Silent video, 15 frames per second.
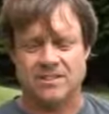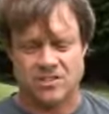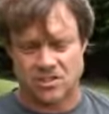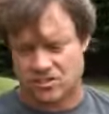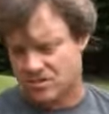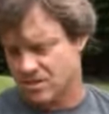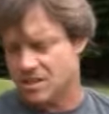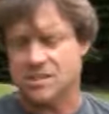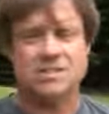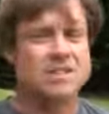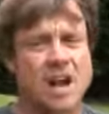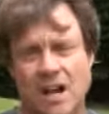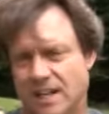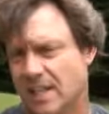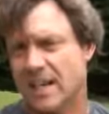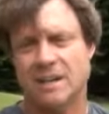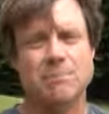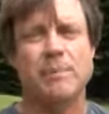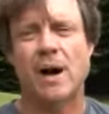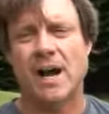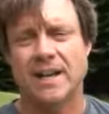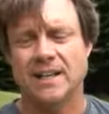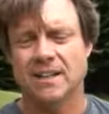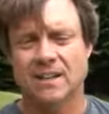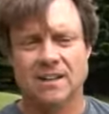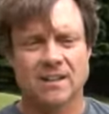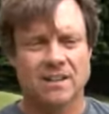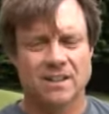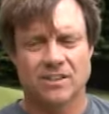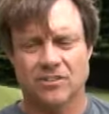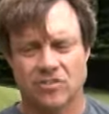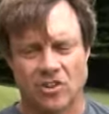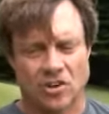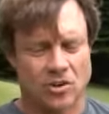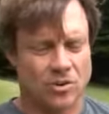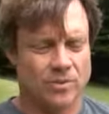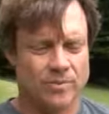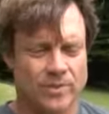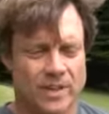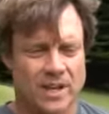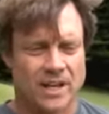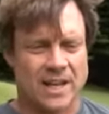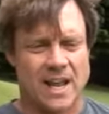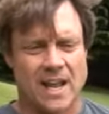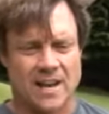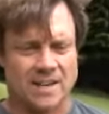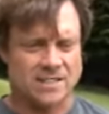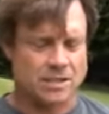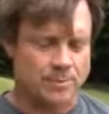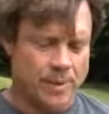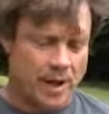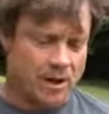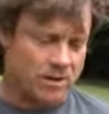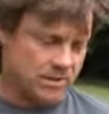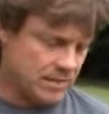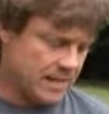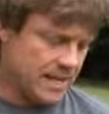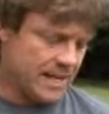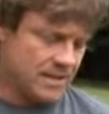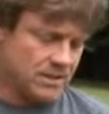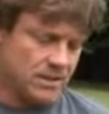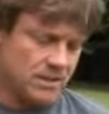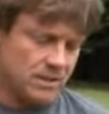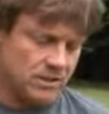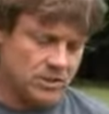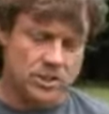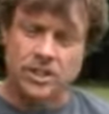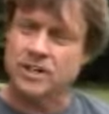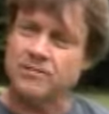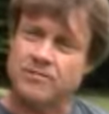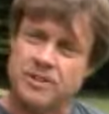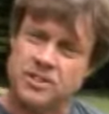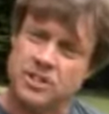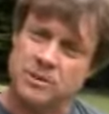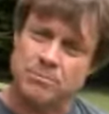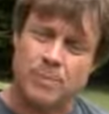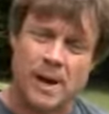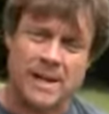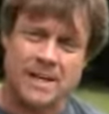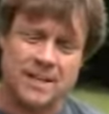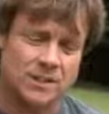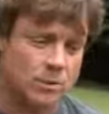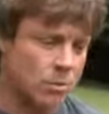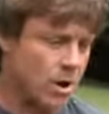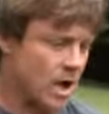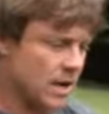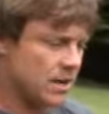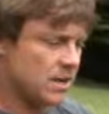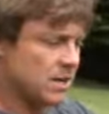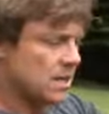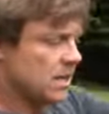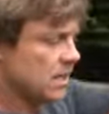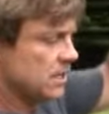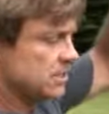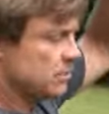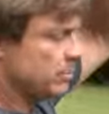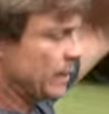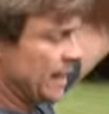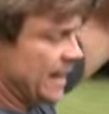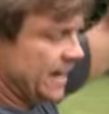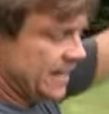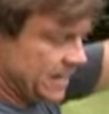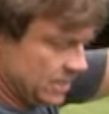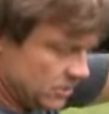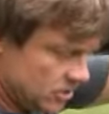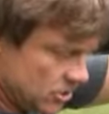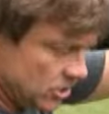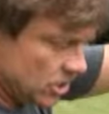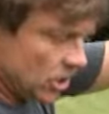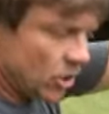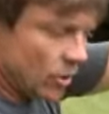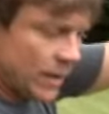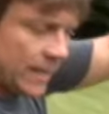It's not getting bite. So again, it's about getting good efficient bite in the water, because the blade is, you're going